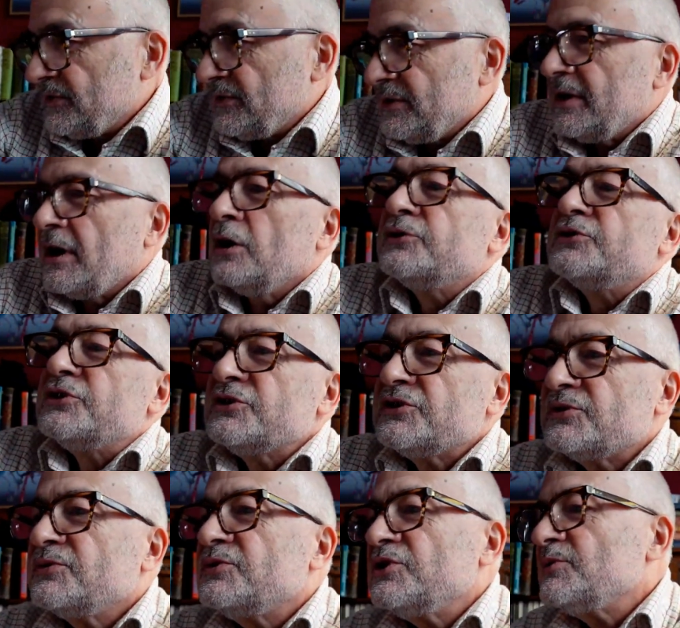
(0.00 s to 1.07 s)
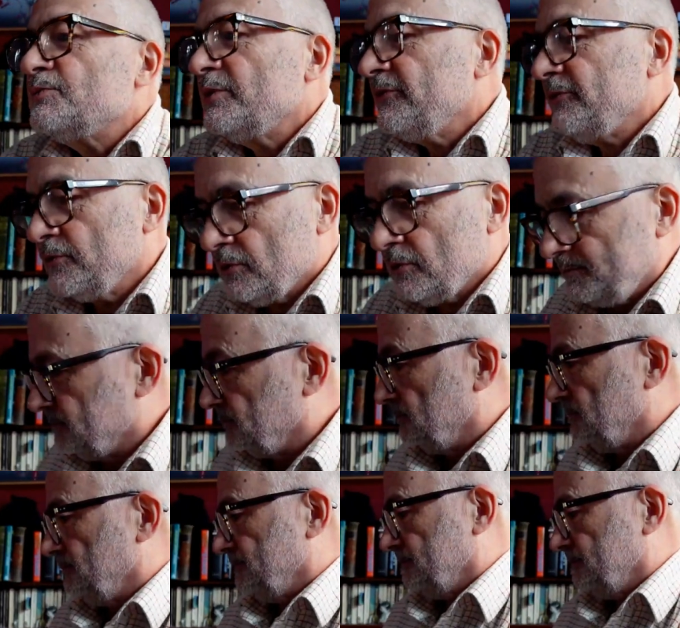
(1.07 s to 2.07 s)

that I'll just before order.